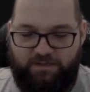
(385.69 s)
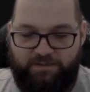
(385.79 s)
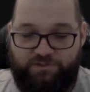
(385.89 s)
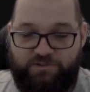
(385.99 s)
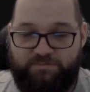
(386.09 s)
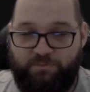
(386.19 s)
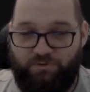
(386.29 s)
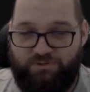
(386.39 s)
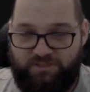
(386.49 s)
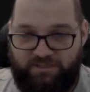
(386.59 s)
It just
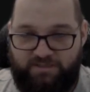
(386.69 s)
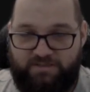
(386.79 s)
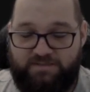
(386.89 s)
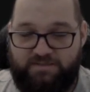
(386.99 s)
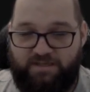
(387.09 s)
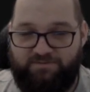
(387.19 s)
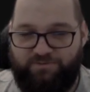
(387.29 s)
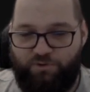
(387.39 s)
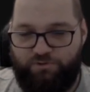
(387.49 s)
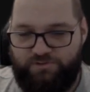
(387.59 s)
blocks 3. It doesn't have
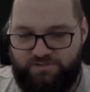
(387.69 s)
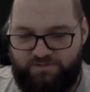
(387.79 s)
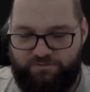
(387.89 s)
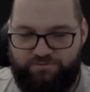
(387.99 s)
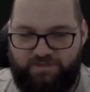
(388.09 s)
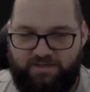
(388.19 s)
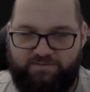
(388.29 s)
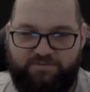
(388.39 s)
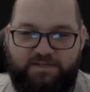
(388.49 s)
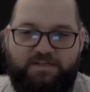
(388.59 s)
cost, so it kind
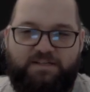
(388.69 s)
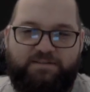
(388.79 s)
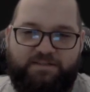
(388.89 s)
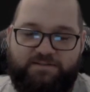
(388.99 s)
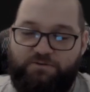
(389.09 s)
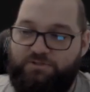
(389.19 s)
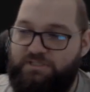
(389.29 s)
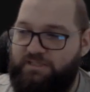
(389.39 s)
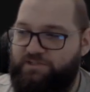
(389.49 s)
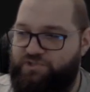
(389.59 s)
of does not
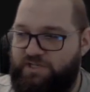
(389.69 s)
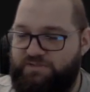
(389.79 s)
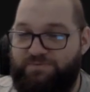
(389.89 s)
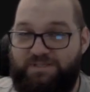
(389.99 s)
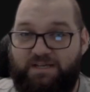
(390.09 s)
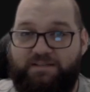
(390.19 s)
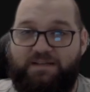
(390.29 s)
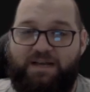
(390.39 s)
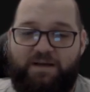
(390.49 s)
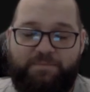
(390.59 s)
synergize with the other
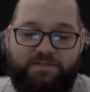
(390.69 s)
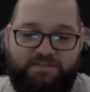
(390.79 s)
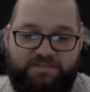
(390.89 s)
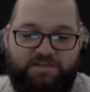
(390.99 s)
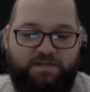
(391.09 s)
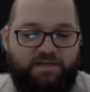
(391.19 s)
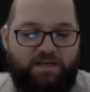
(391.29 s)
hammers,